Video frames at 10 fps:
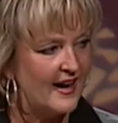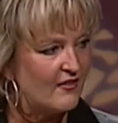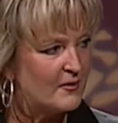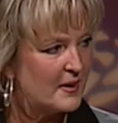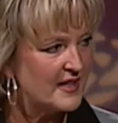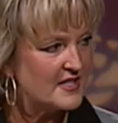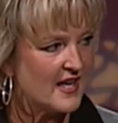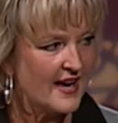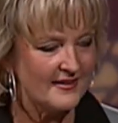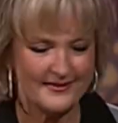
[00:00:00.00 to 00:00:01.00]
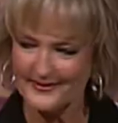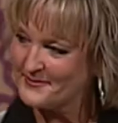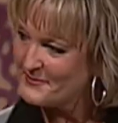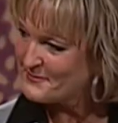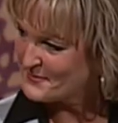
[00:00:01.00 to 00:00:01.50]
Everybody set?
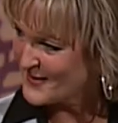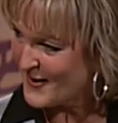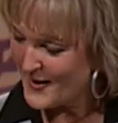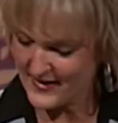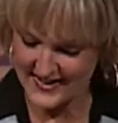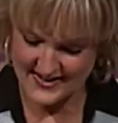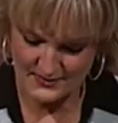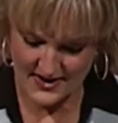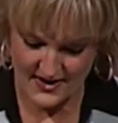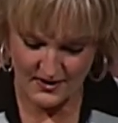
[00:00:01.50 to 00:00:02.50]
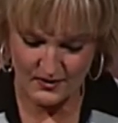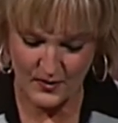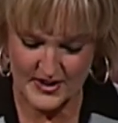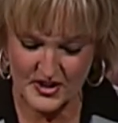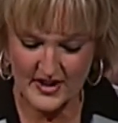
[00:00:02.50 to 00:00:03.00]
All right, here we go.
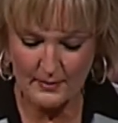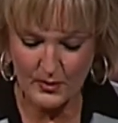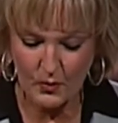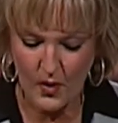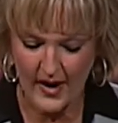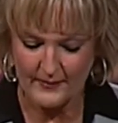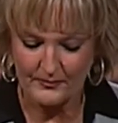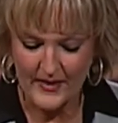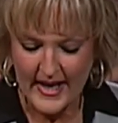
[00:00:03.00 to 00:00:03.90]
Question number one.